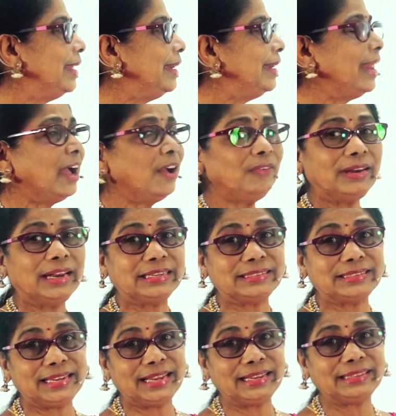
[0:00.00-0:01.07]
Now let's
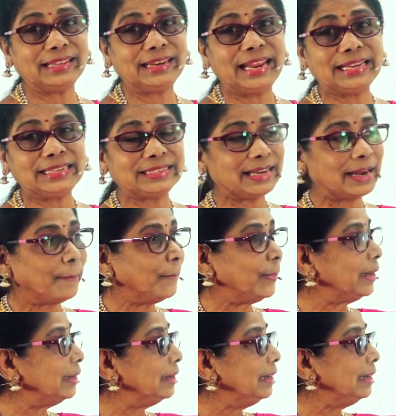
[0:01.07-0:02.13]
take the next
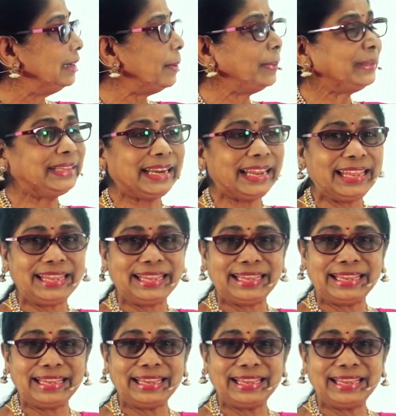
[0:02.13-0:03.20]
number. Number 3.